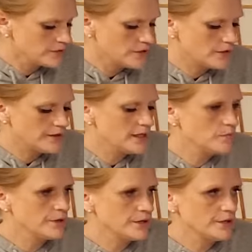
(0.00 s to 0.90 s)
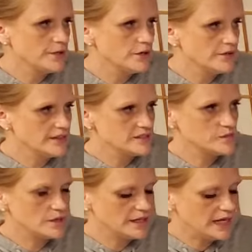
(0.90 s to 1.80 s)
All right, and we're going to call this
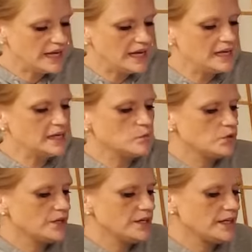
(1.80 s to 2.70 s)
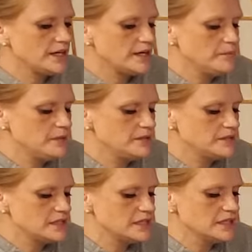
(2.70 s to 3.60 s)
one A, and we're going to cut them
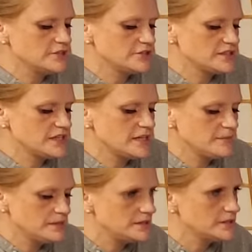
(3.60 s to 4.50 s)
into, let's just cut them into